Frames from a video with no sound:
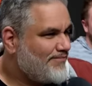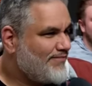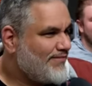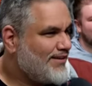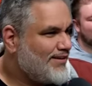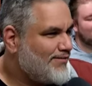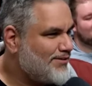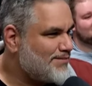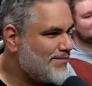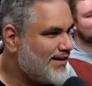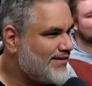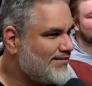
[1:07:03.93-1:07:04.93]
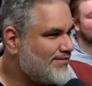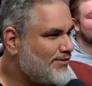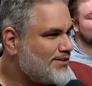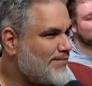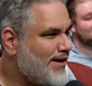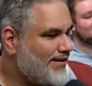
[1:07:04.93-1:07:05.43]
very pain. What's the matter? What's
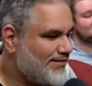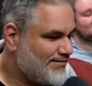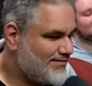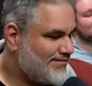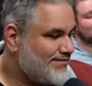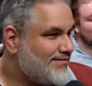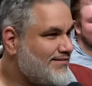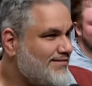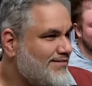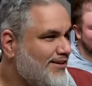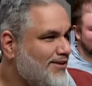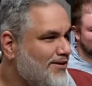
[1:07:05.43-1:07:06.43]
the matter? Tell